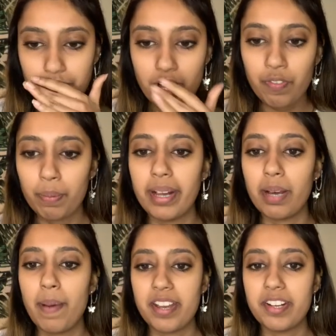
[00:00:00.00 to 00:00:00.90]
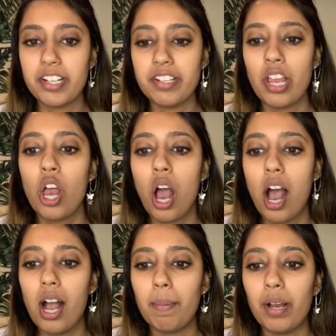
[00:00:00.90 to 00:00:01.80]
for my competitors,
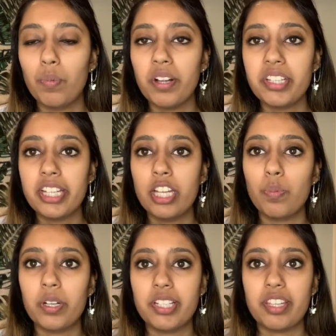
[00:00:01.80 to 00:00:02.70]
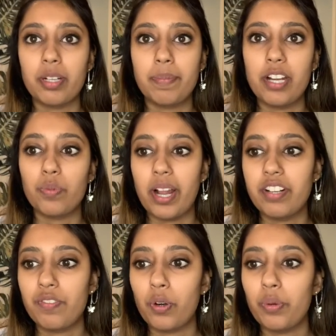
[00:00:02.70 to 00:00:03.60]
I want the keywords that they're being ranked
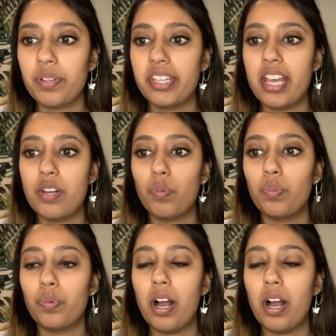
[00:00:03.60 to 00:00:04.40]
for within